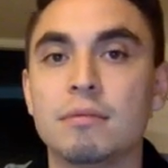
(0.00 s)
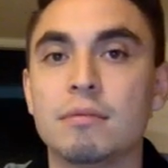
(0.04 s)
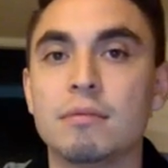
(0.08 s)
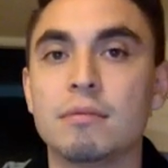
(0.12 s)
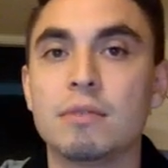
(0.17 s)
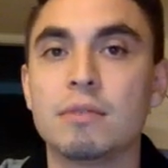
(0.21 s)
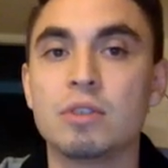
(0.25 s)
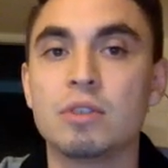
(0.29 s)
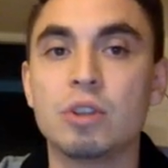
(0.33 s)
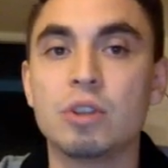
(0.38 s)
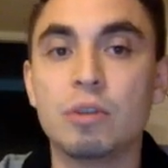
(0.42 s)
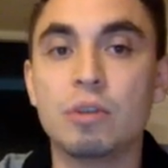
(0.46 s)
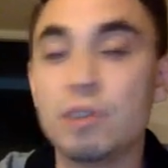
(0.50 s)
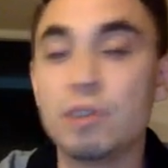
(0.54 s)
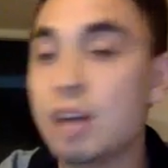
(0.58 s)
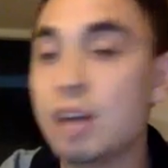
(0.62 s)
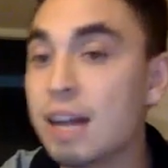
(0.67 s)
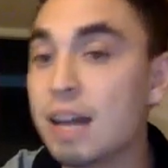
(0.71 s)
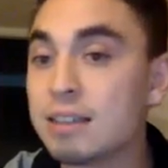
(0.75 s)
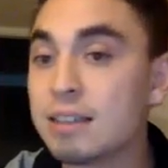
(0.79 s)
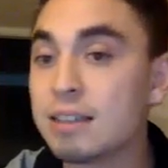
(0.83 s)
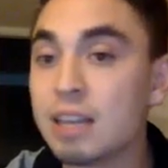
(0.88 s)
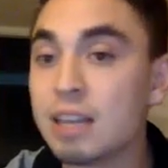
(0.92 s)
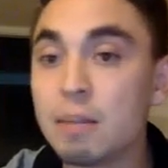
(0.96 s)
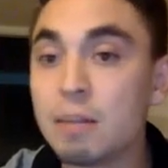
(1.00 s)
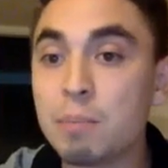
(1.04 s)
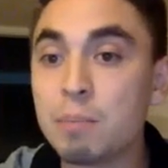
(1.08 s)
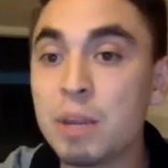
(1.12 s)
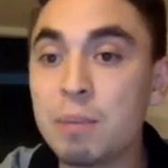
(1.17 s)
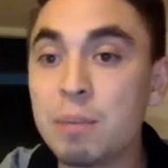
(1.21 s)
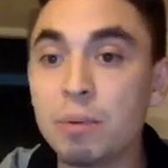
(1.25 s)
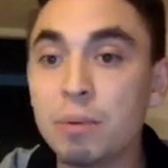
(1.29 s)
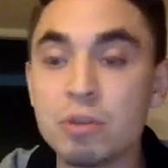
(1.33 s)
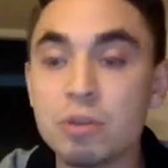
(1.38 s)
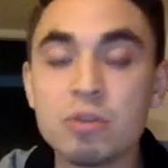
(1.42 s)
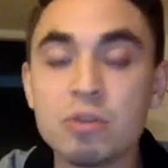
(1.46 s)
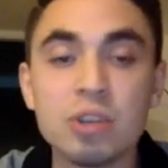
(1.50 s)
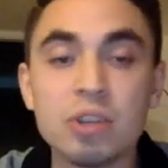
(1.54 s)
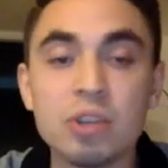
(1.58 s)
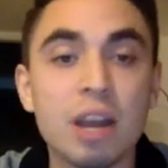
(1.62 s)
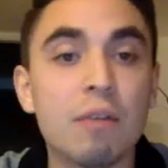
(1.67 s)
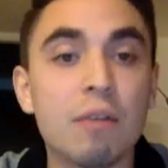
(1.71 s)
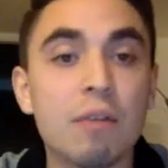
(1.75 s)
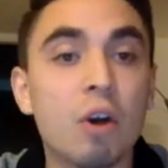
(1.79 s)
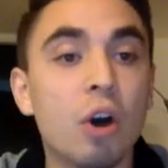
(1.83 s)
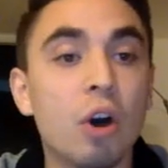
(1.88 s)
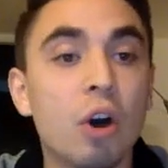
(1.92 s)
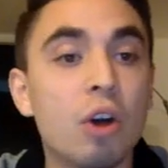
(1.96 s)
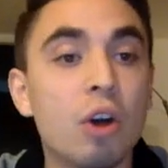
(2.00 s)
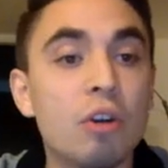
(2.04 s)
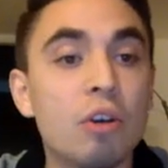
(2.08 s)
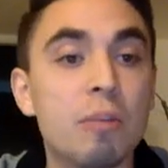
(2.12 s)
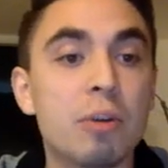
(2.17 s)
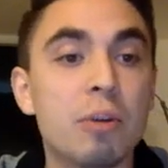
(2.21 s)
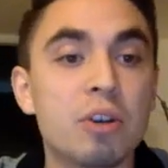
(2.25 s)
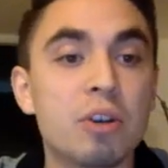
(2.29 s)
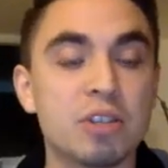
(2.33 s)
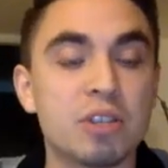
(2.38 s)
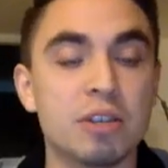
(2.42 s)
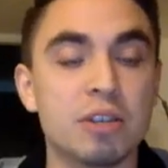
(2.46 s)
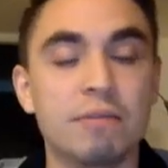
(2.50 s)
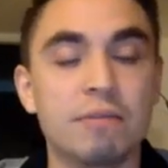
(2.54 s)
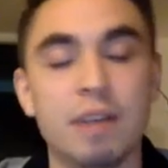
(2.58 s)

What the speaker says: So if you got 10 people, you should have a 100-person